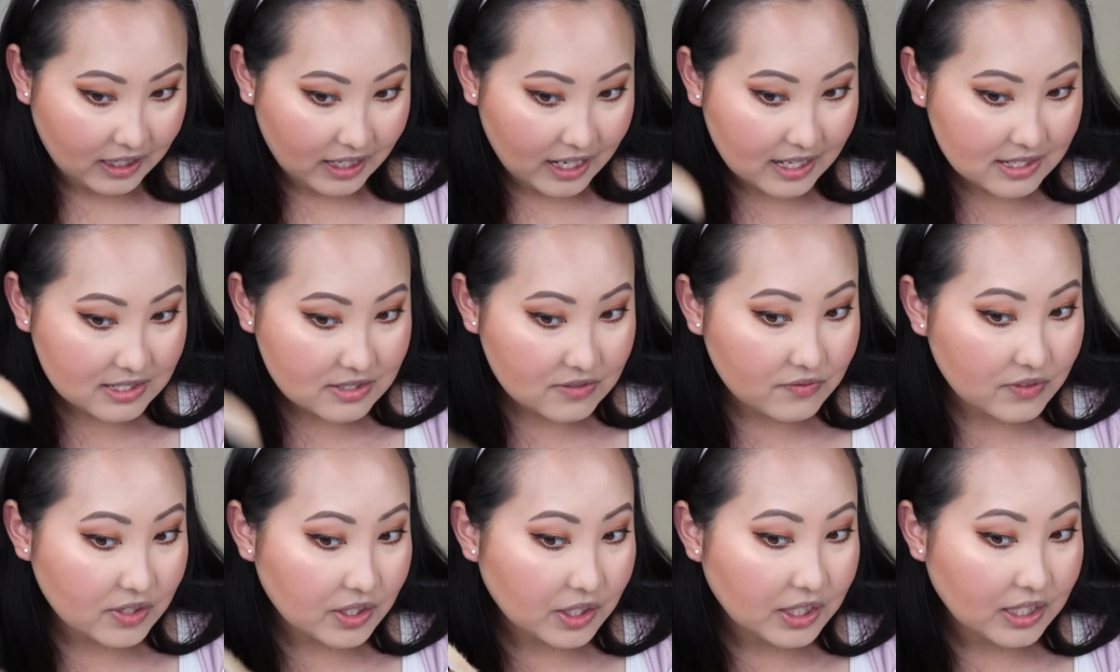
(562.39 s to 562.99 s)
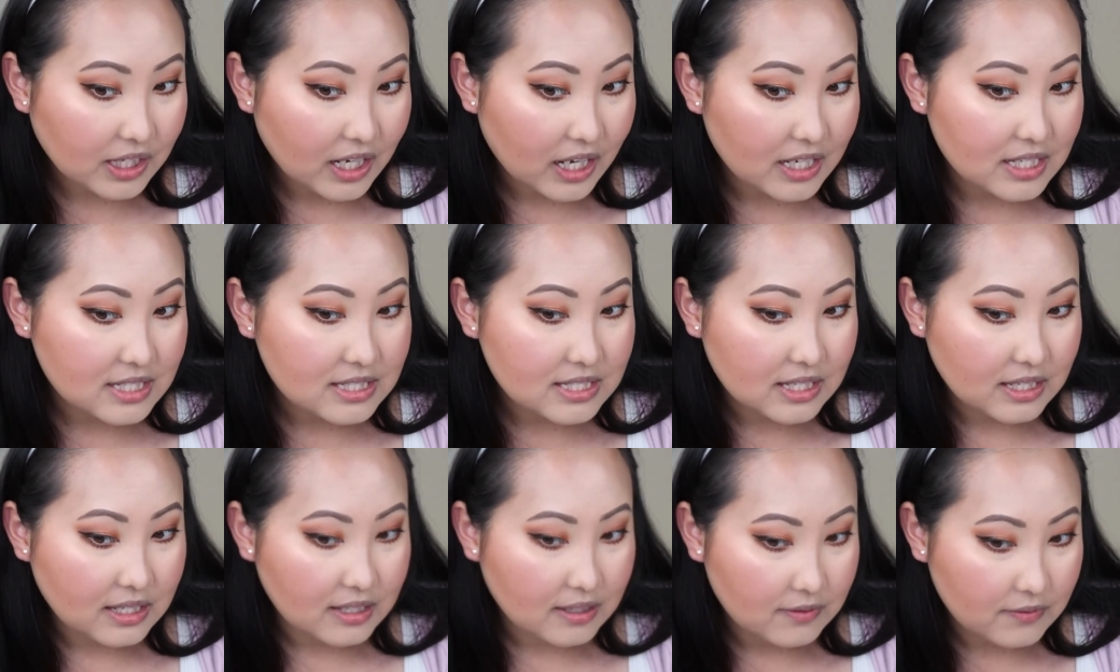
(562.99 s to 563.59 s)
It has a very
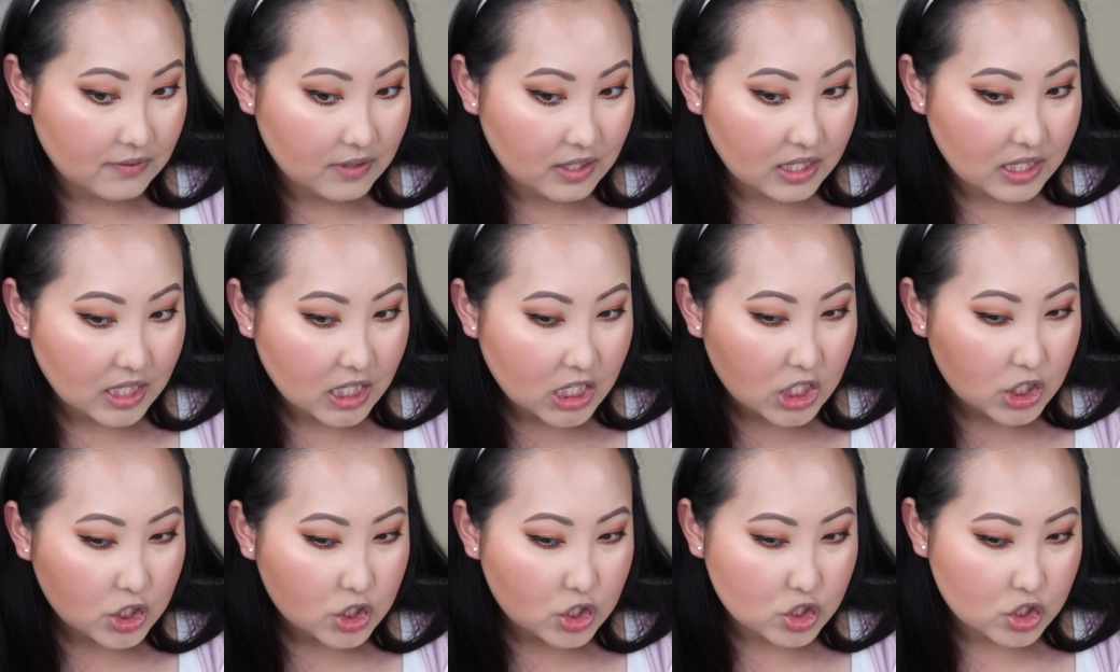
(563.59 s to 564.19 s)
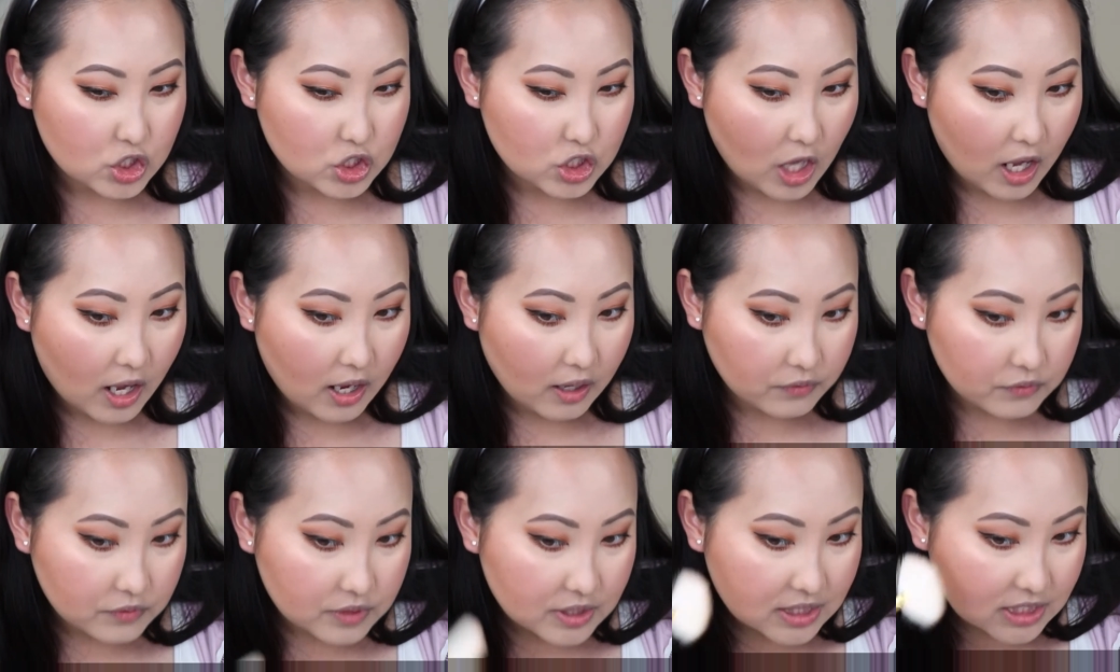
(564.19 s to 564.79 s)
nice, even,
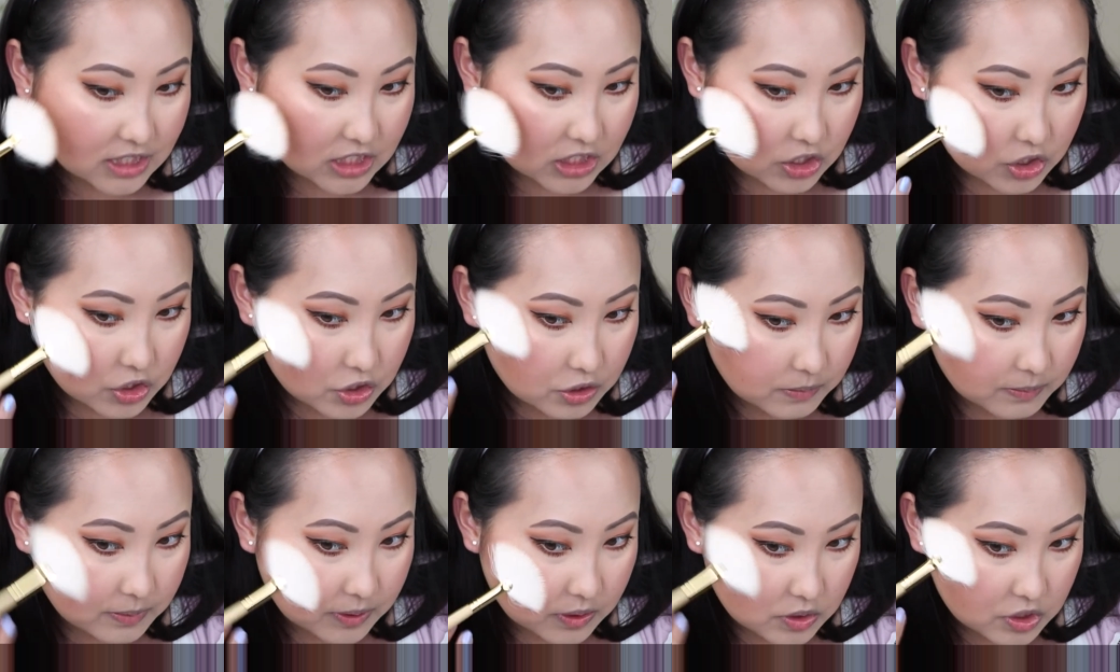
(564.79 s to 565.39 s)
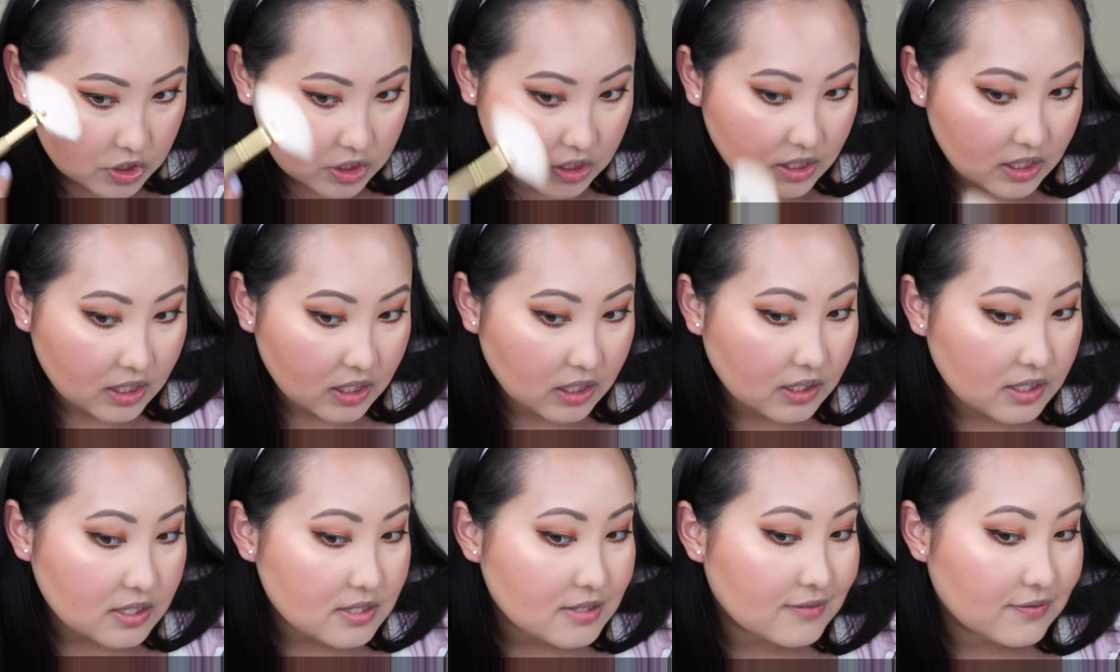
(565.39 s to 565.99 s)
soft
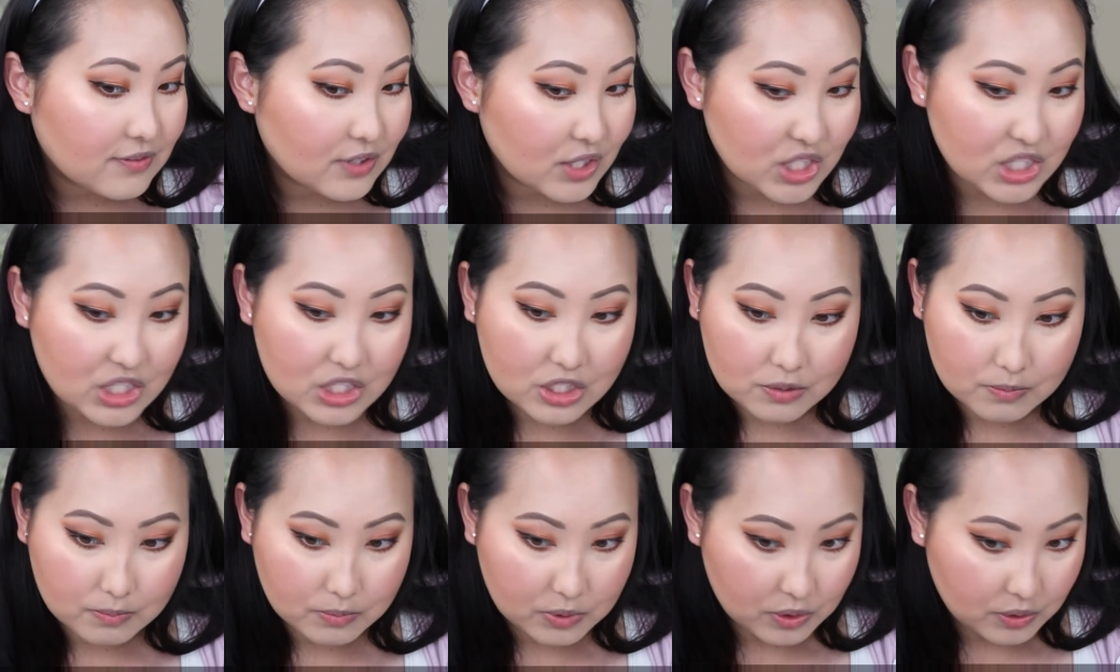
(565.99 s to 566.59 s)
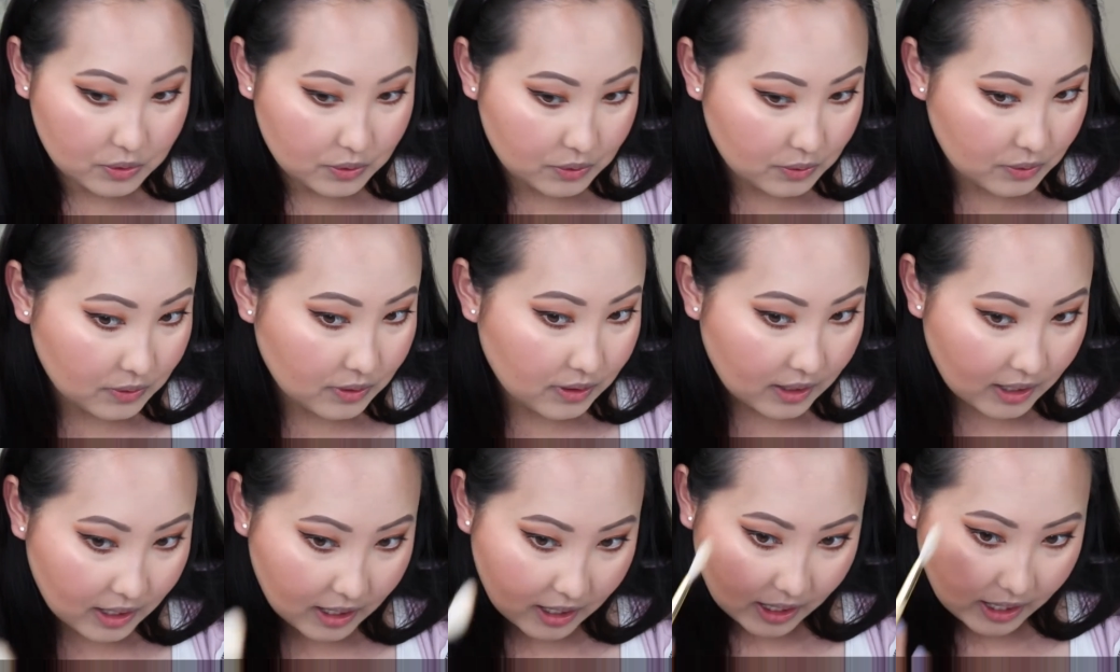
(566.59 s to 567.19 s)
distribution. It's very smooth.